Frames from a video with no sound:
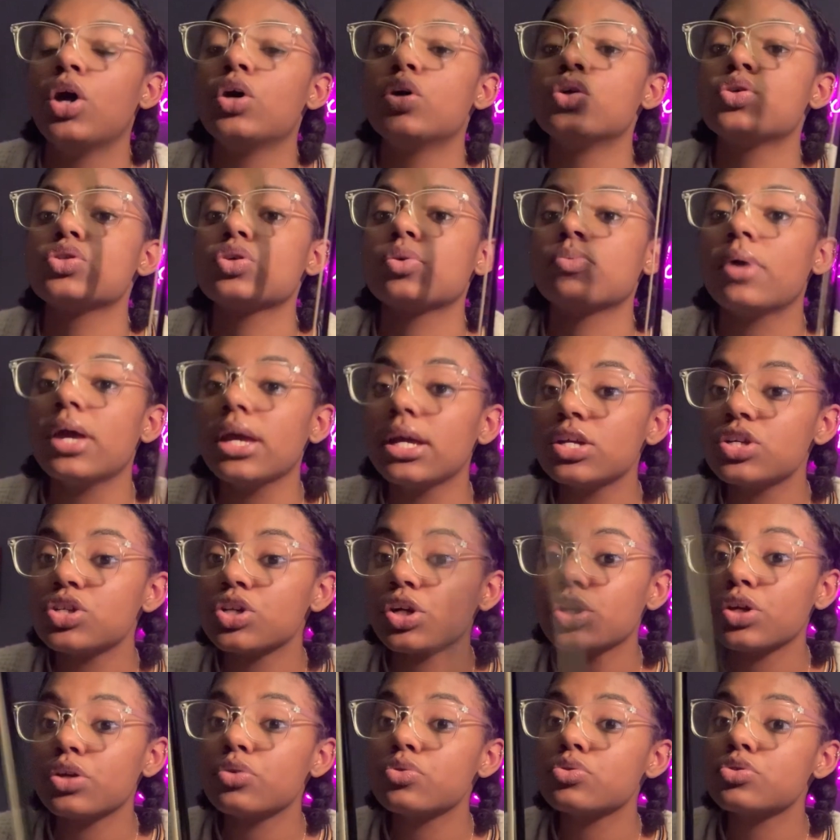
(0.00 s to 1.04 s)
So make
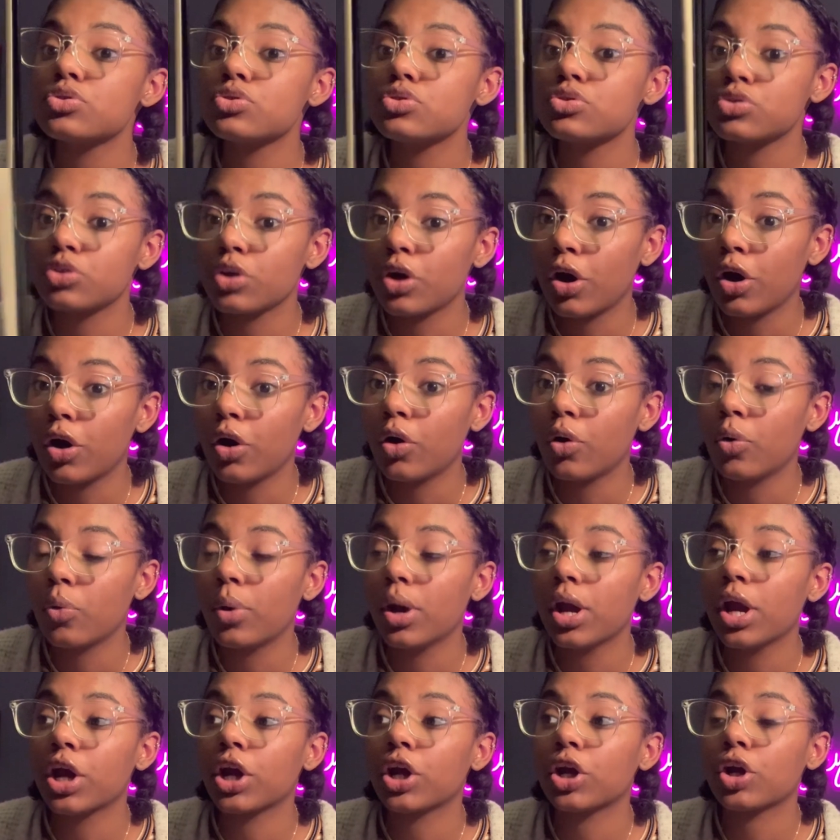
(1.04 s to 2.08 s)
sure you stow
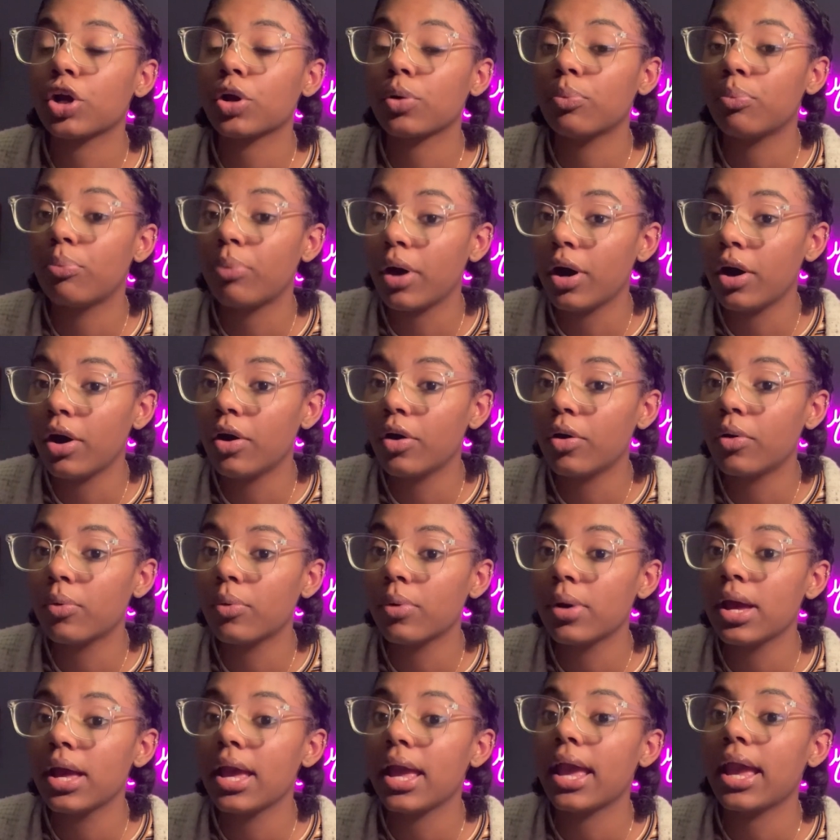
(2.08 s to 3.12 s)
your
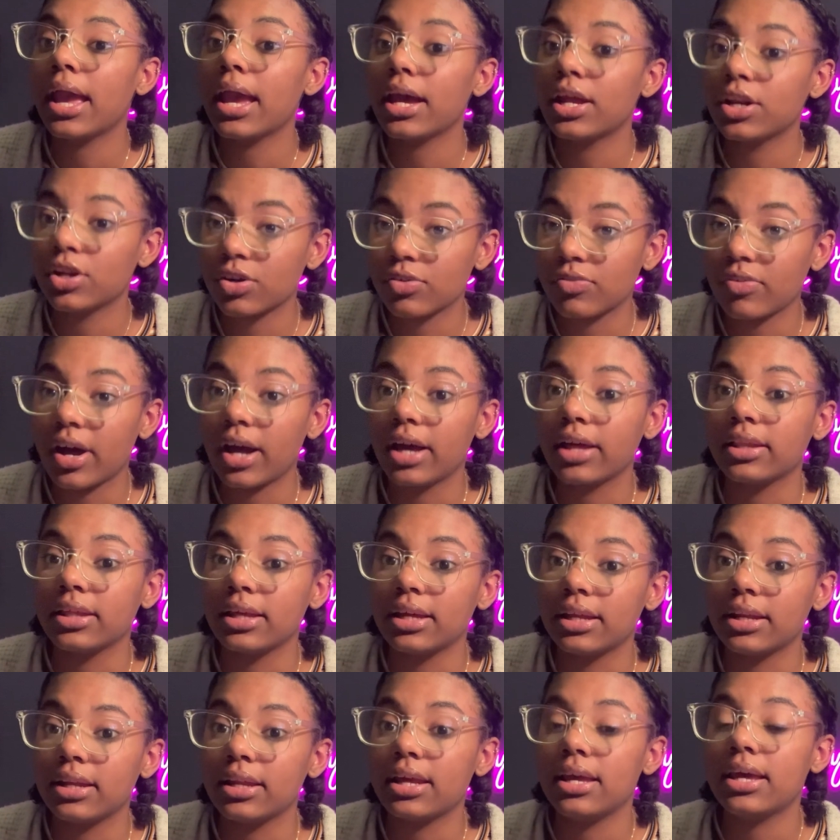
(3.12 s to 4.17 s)
bow and your
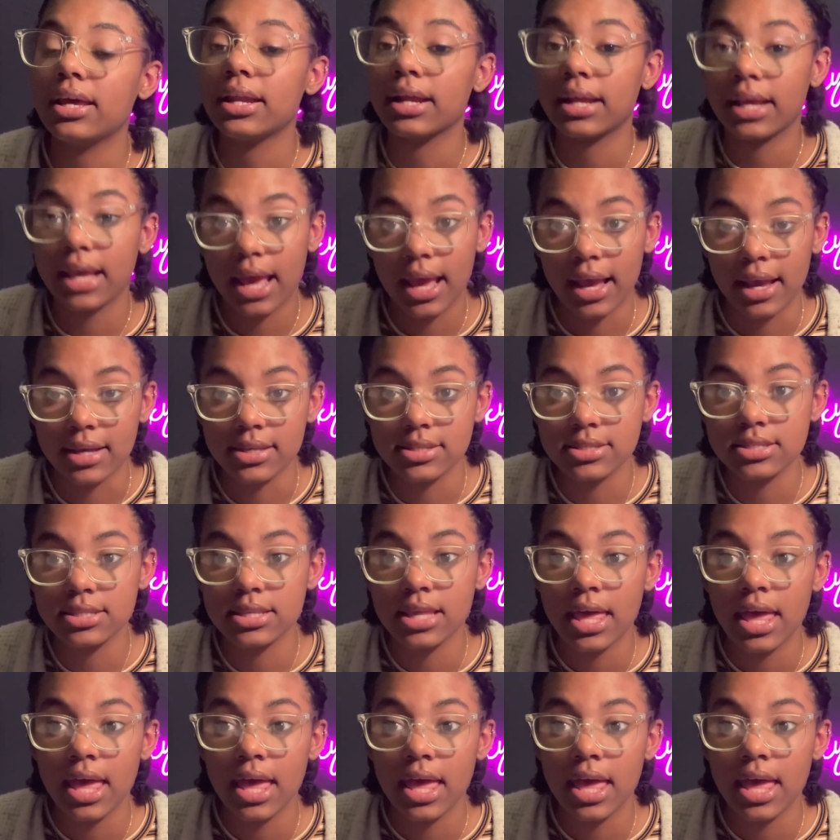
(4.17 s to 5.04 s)
violin in a case.